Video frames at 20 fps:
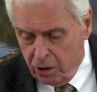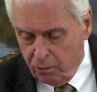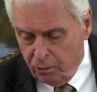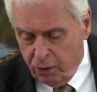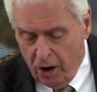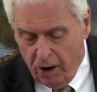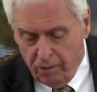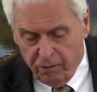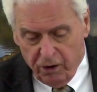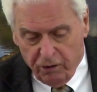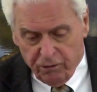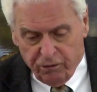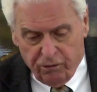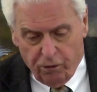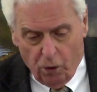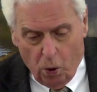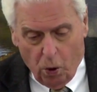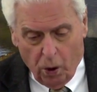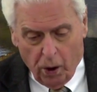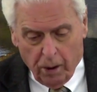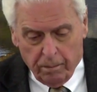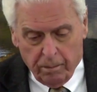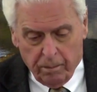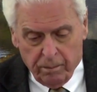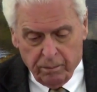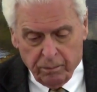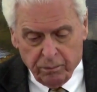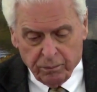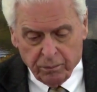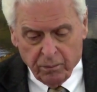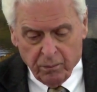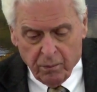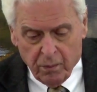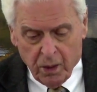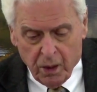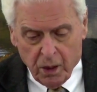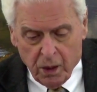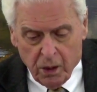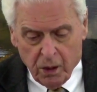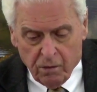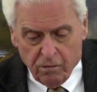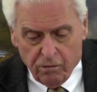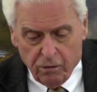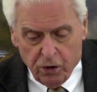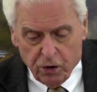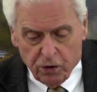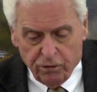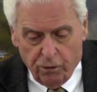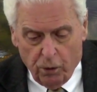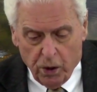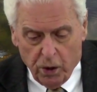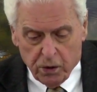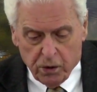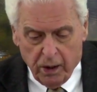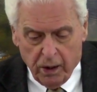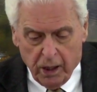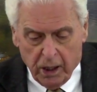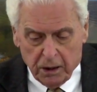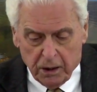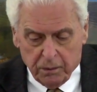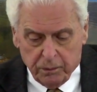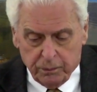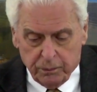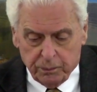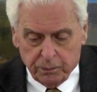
Proverbs 4, verse 14.